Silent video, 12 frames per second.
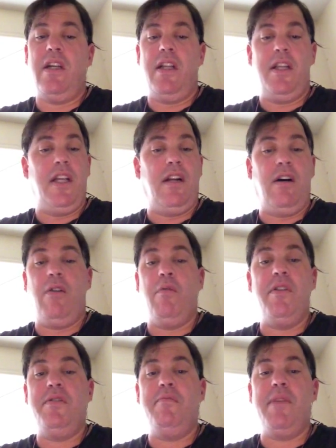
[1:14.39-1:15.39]
And that
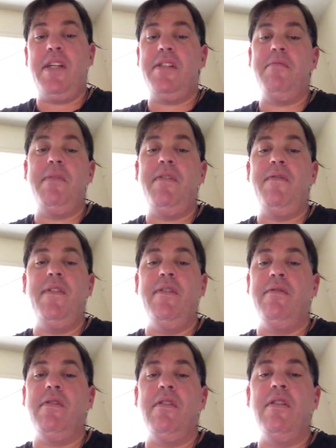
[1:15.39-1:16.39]
always makes me
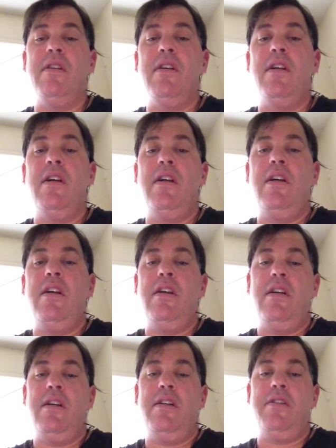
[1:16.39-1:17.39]
feel
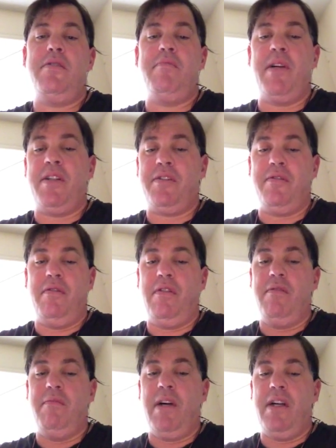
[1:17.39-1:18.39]
special
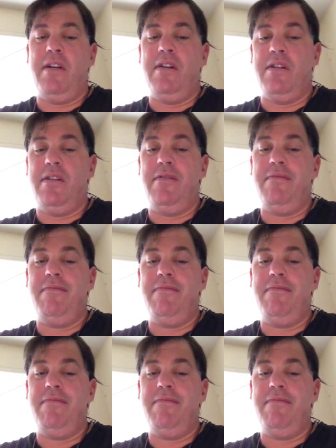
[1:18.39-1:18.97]
in my heart.